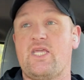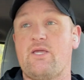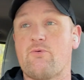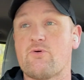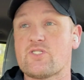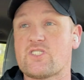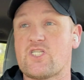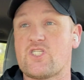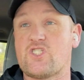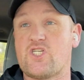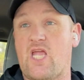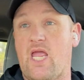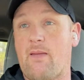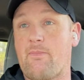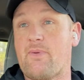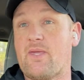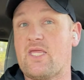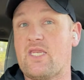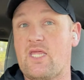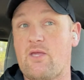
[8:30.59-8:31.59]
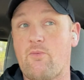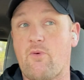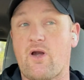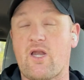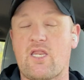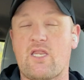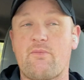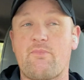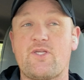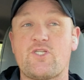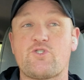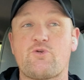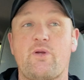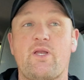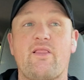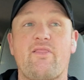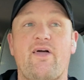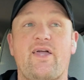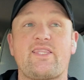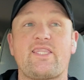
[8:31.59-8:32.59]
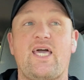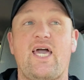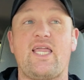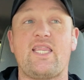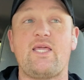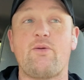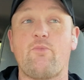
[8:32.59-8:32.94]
He was the champion. He wanted to be treated like that.